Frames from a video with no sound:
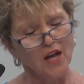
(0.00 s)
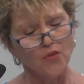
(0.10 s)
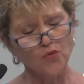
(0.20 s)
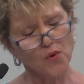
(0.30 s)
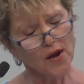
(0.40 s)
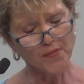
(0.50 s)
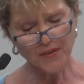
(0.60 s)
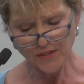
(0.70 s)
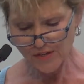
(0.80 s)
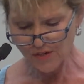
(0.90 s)
Throughout the
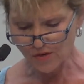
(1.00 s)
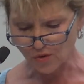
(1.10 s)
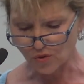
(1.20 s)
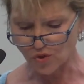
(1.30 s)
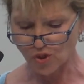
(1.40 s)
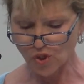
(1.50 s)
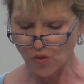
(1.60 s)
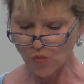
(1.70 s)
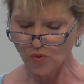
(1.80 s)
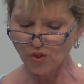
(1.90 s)
years, she
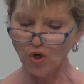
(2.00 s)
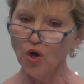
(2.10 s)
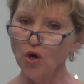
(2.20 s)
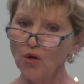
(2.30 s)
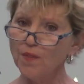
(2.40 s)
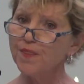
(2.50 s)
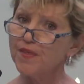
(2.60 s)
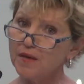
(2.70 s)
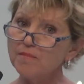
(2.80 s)
was called the